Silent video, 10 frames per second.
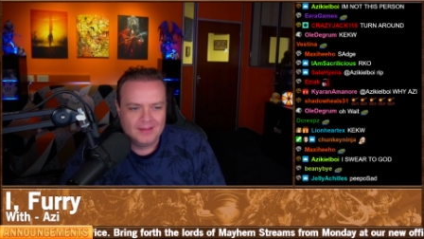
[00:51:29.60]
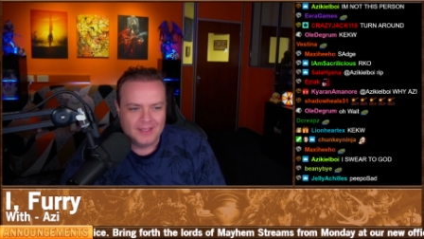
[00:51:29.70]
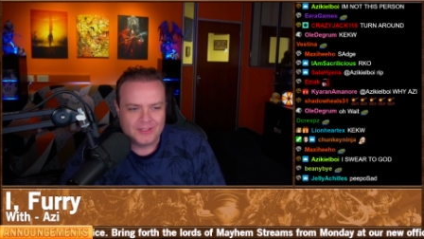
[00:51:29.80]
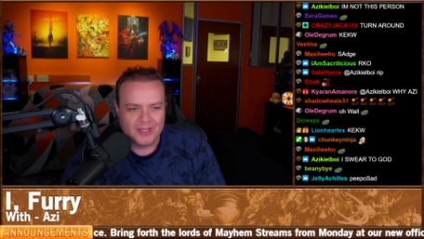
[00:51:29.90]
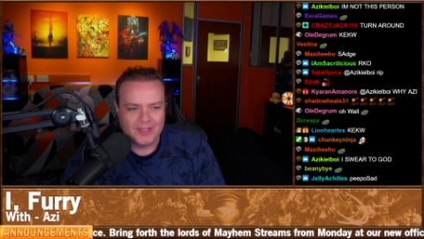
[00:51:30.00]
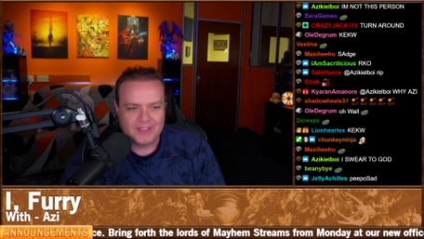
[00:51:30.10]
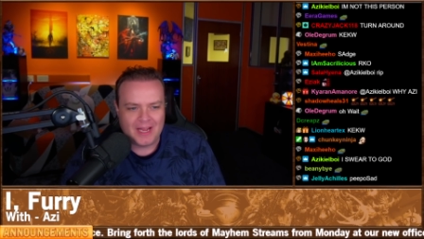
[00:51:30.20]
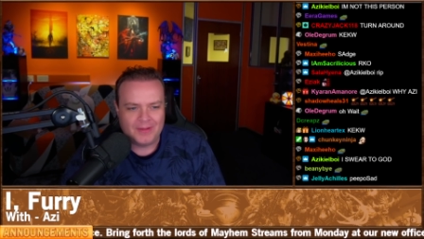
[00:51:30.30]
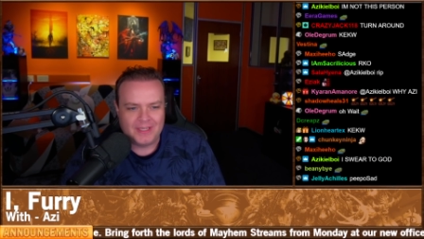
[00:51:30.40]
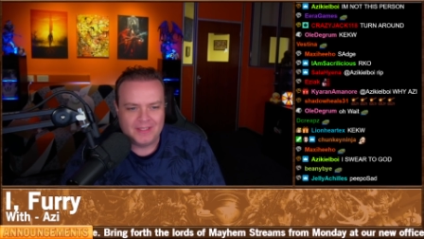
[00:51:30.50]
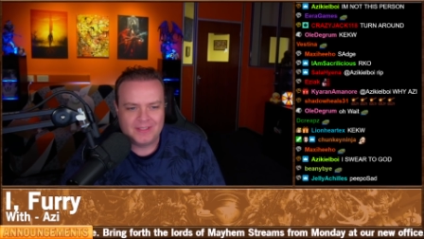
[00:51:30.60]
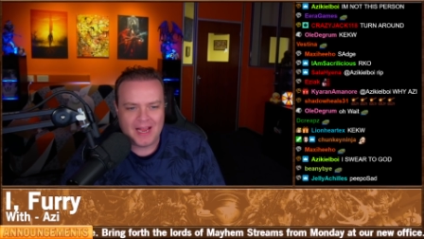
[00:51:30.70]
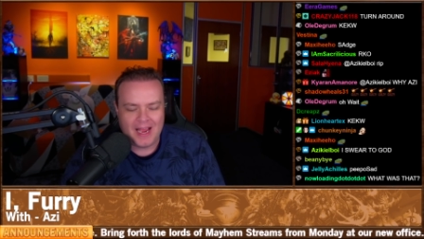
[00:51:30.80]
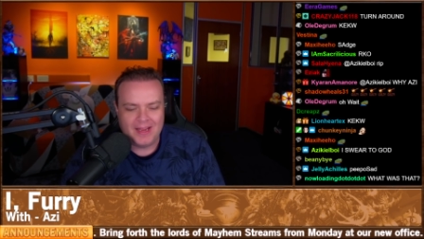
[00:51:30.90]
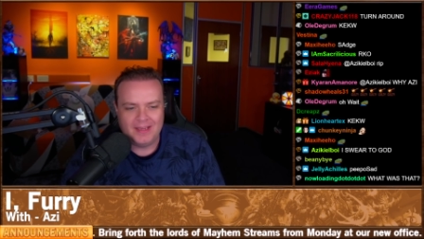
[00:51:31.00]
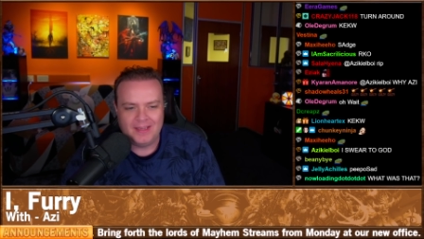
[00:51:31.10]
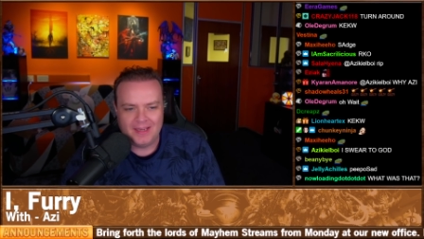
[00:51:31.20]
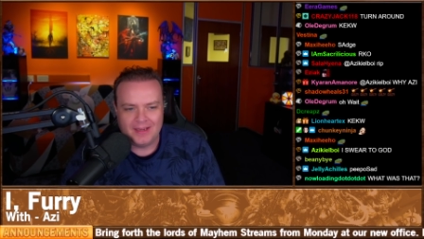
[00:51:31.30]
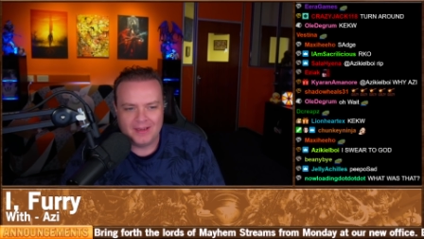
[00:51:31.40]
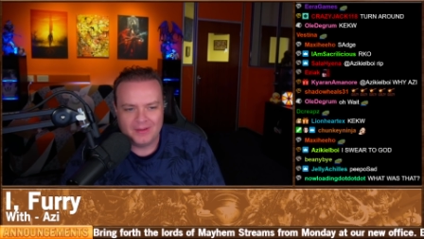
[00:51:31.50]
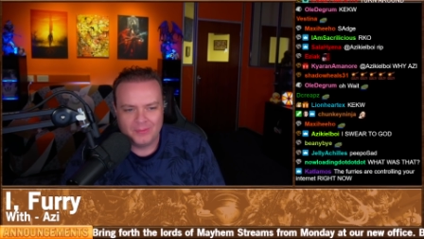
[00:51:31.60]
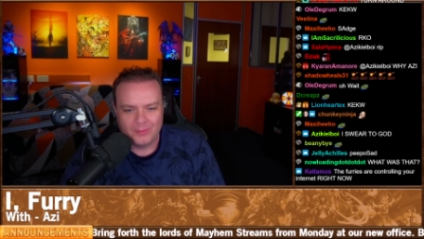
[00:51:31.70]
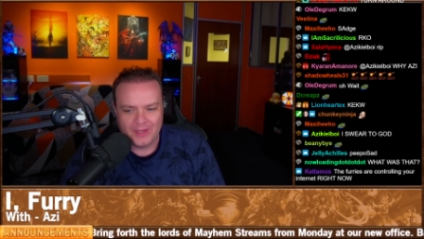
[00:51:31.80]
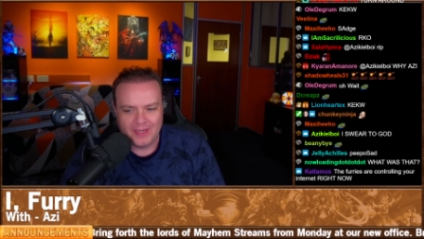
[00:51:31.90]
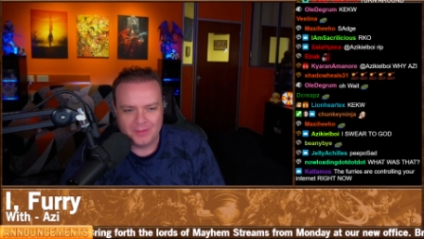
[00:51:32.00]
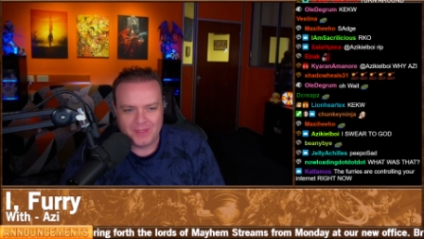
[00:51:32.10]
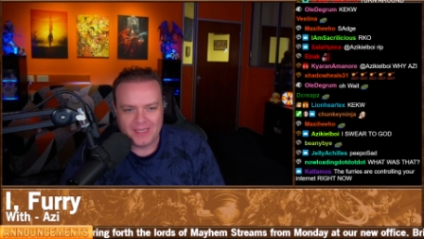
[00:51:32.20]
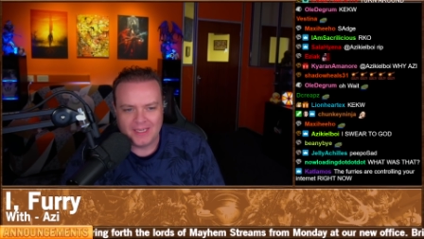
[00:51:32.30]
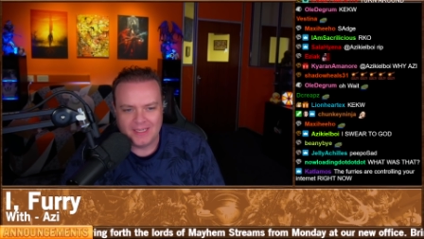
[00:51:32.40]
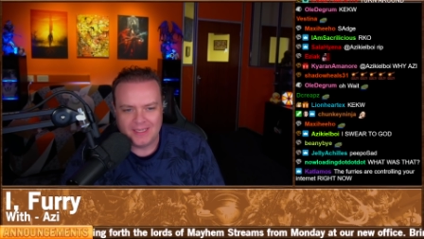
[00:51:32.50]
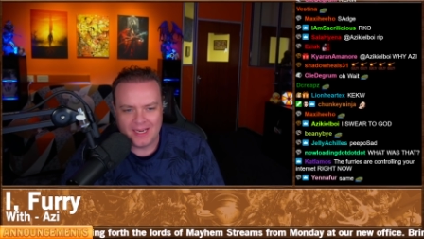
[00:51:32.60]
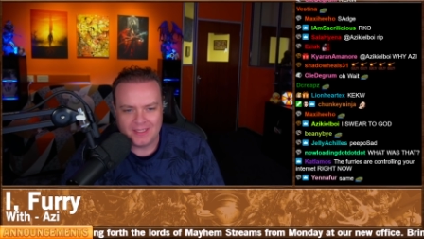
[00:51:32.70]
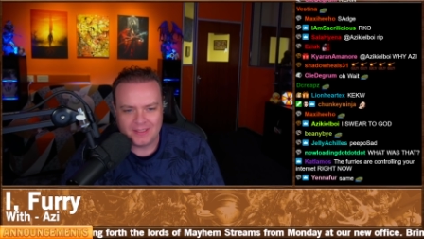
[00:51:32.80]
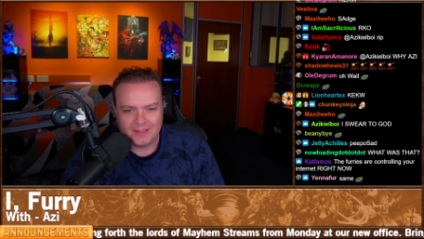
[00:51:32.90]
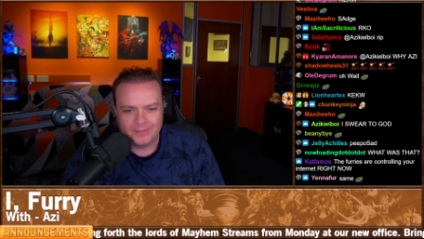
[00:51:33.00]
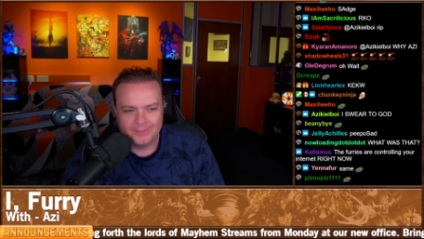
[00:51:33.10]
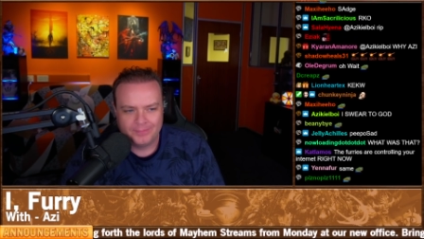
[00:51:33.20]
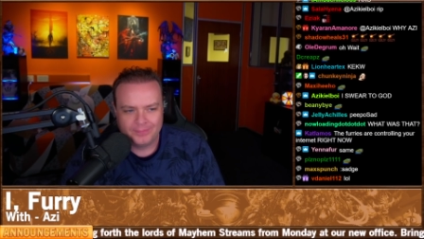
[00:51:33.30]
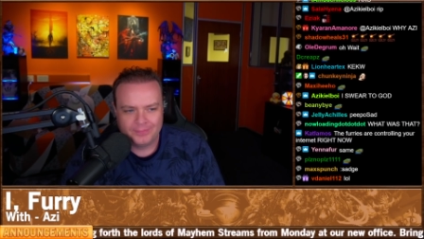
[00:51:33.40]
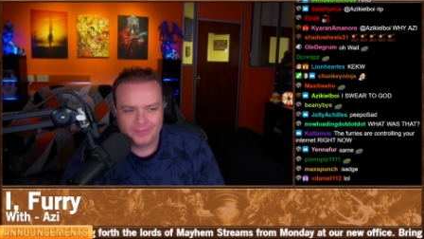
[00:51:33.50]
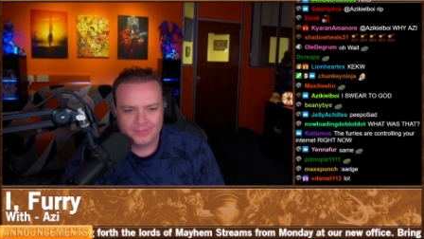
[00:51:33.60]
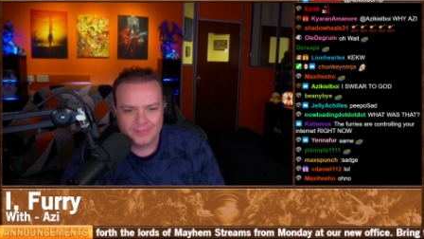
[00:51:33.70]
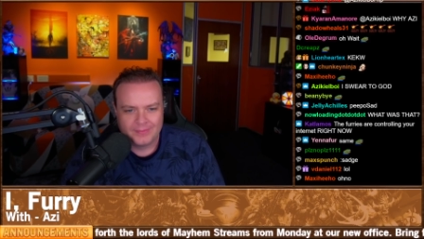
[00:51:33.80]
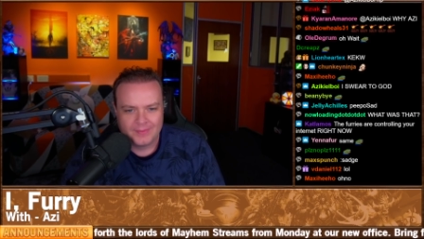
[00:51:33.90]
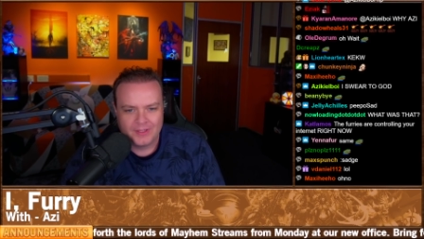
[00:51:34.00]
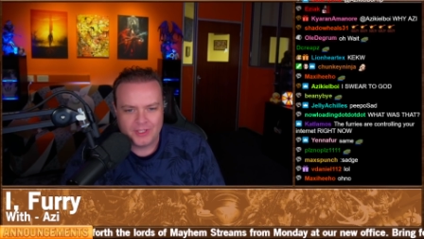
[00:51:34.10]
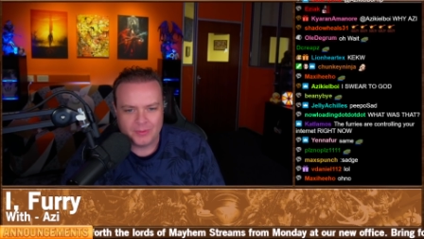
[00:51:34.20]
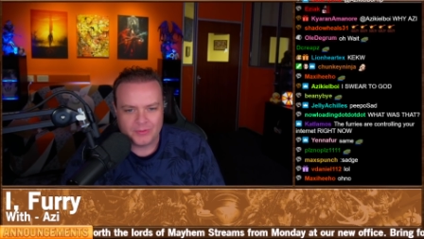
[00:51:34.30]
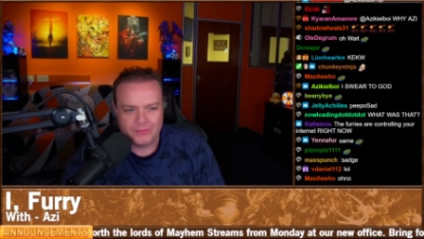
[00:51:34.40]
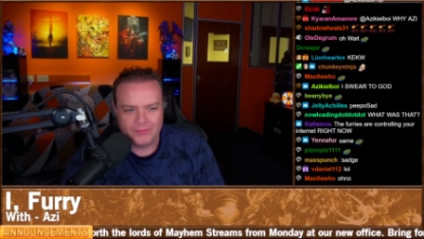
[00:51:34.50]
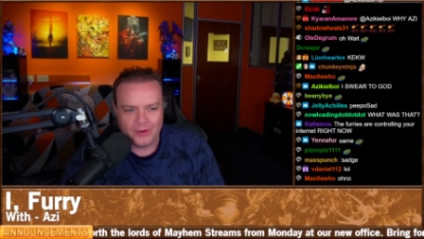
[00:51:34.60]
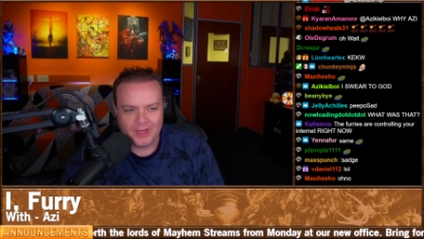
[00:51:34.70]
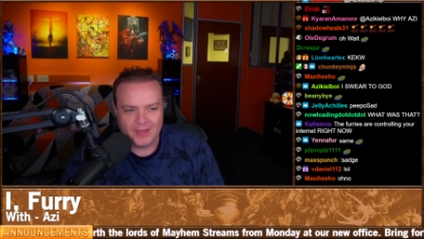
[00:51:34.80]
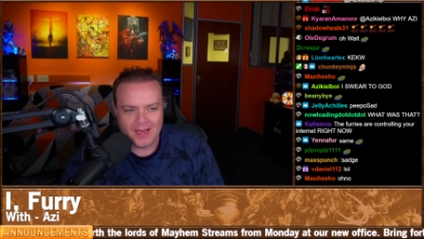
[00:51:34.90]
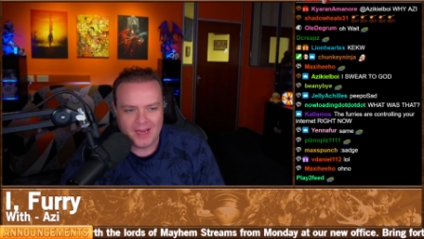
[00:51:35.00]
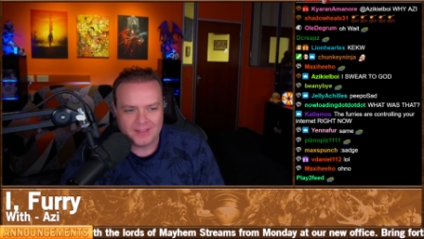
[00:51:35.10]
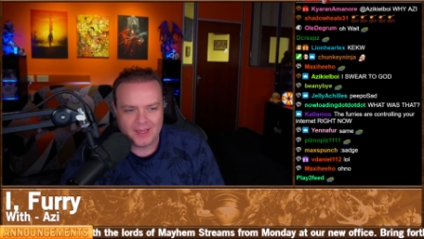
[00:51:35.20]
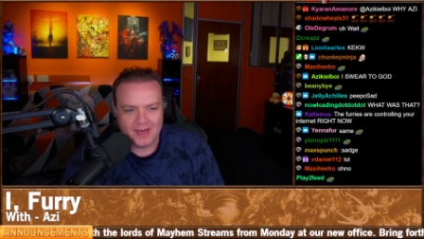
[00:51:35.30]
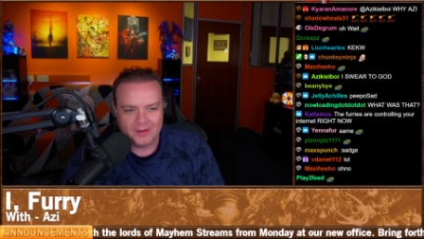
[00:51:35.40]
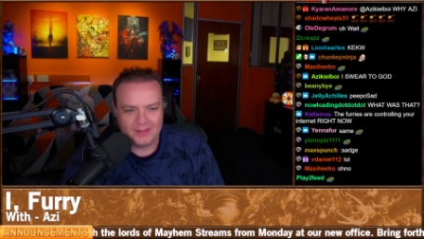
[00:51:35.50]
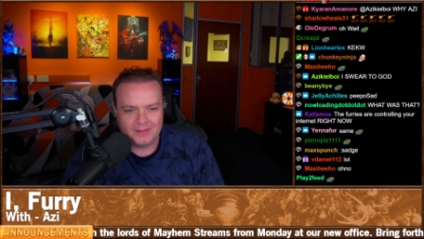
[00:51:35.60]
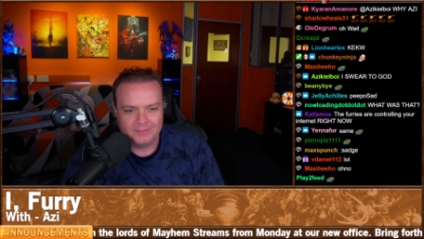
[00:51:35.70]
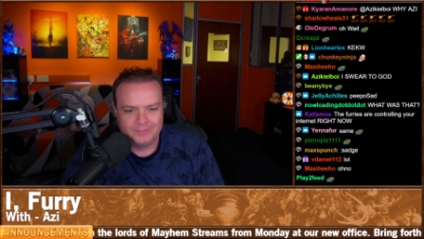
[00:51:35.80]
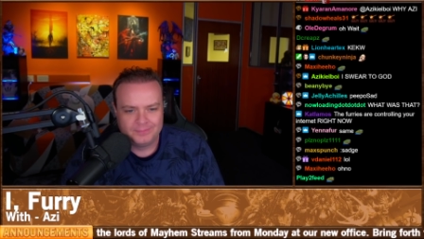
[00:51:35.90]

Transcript: It turns out the entire year we had been e-dating. She was fucking guys IRL.